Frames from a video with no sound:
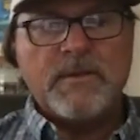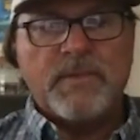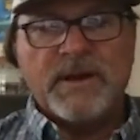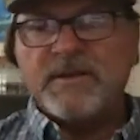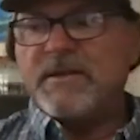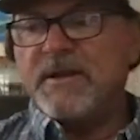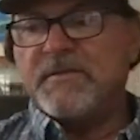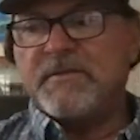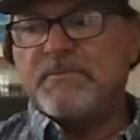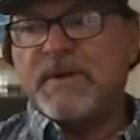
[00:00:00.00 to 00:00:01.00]
But
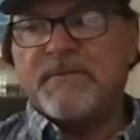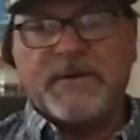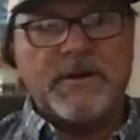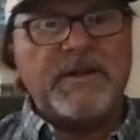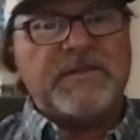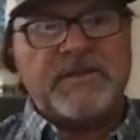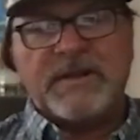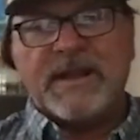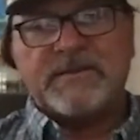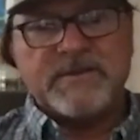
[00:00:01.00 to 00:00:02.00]
it's a very
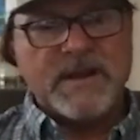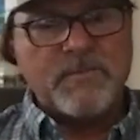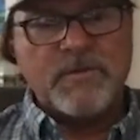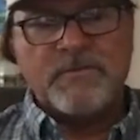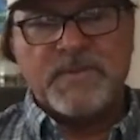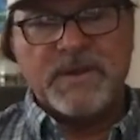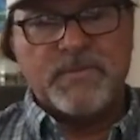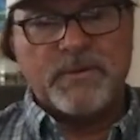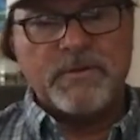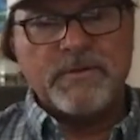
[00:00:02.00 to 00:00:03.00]
select number of
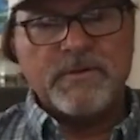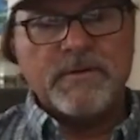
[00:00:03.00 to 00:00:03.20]
people